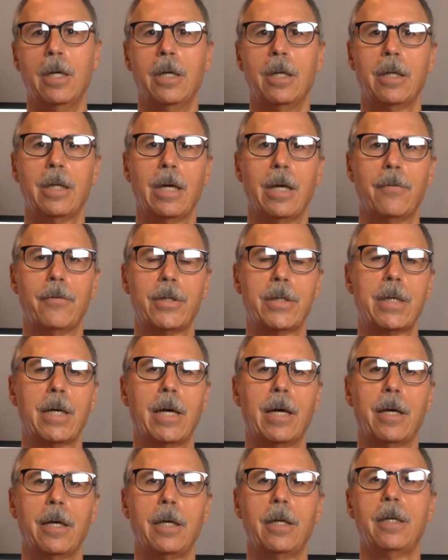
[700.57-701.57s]
they have
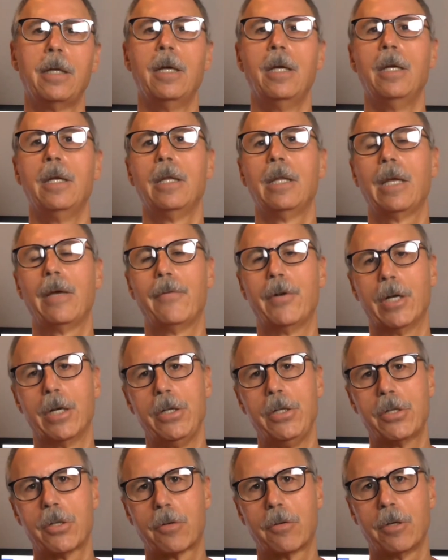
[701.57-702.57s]
Italian, they have an
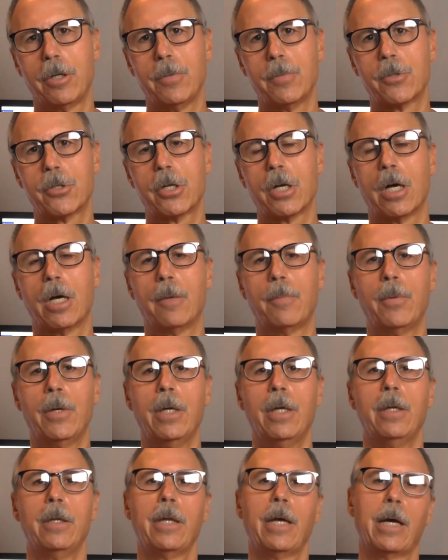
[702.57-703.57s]
ice cream shop,
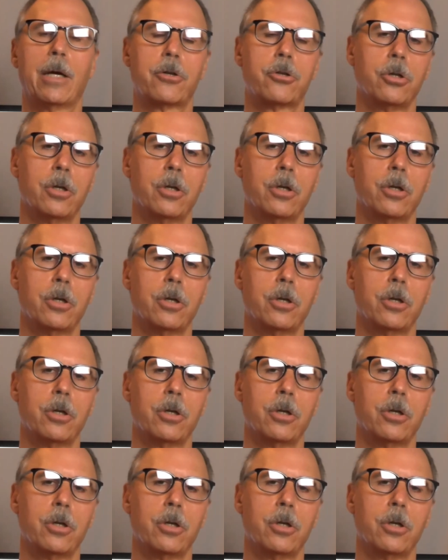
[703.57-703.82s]
they actually